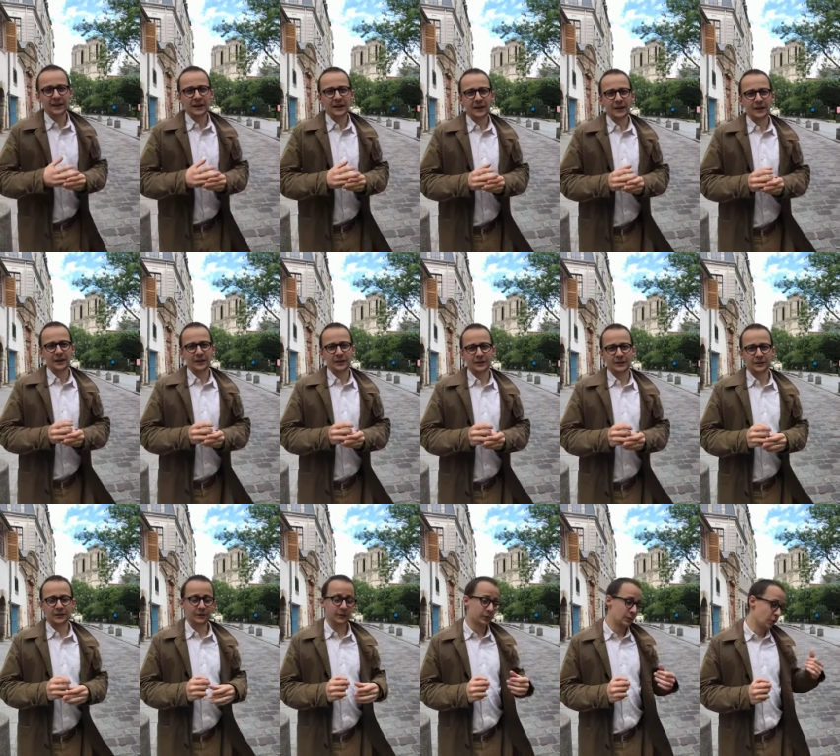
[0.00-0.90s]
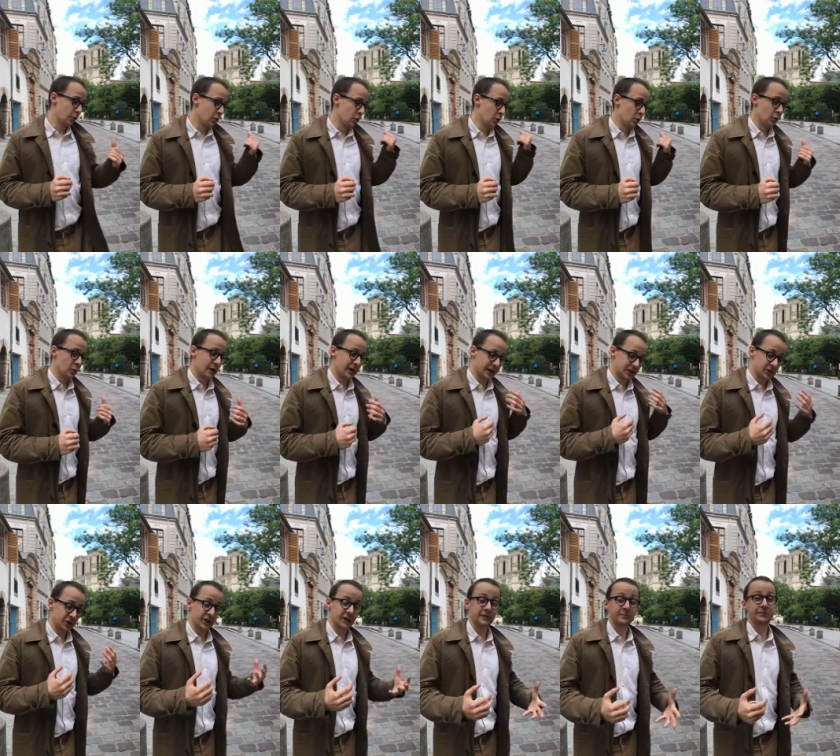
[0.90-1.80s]
uh, who
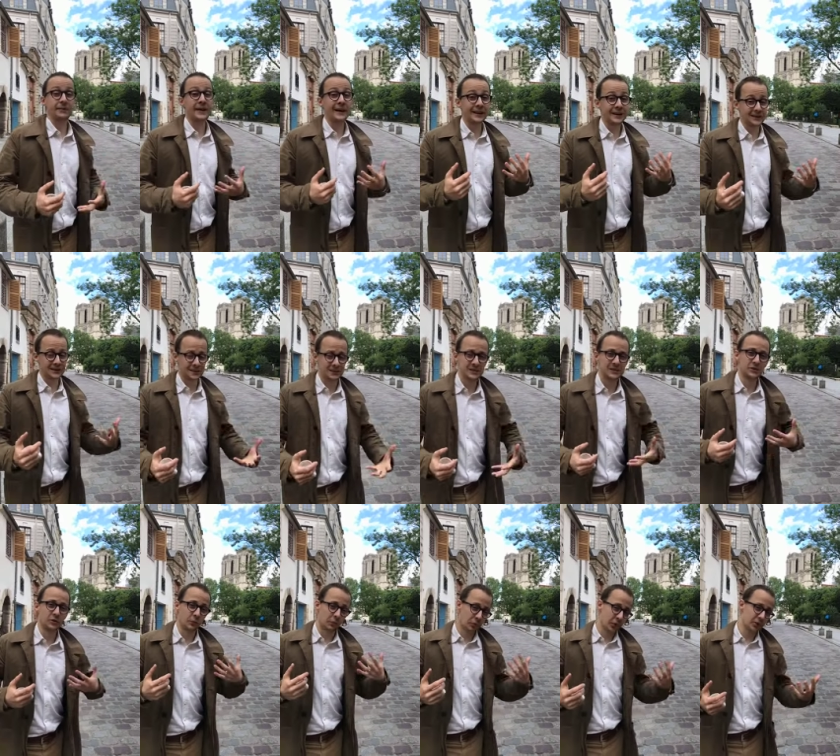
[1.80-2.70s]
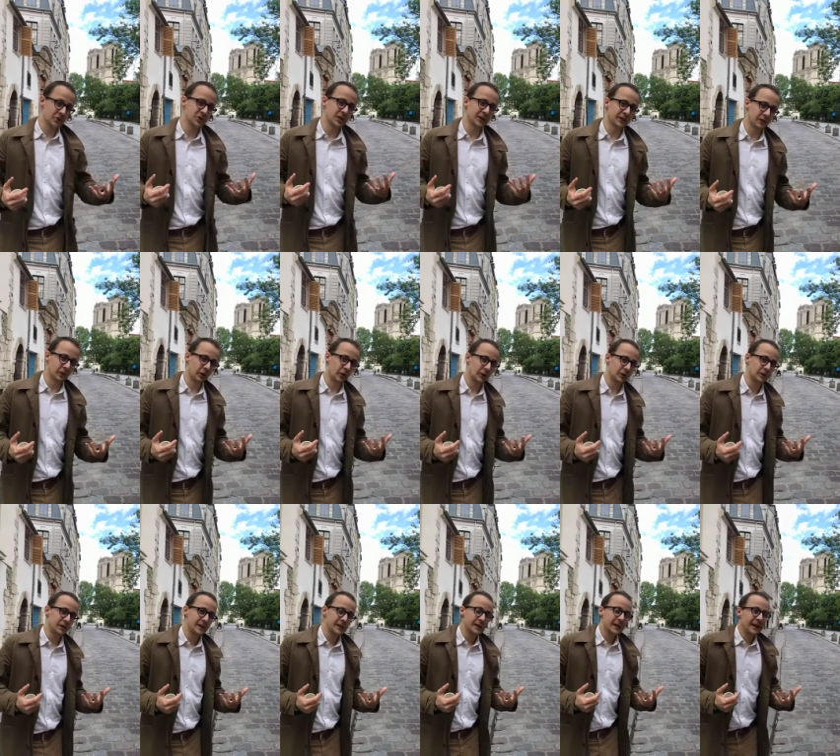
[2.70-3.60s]
actually financed the project a lot.
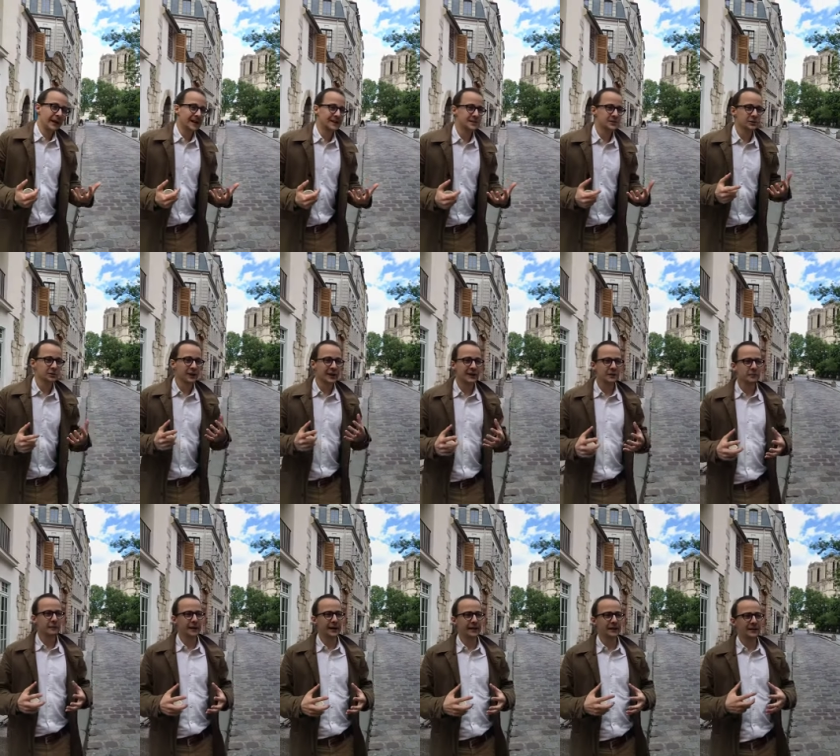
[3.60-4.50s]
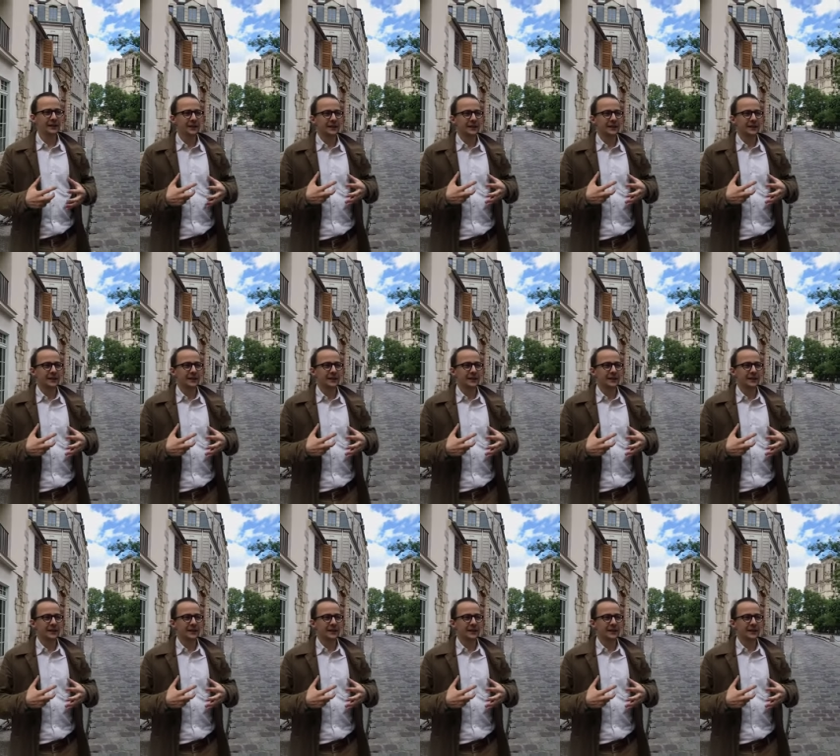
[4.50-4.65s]
And so that man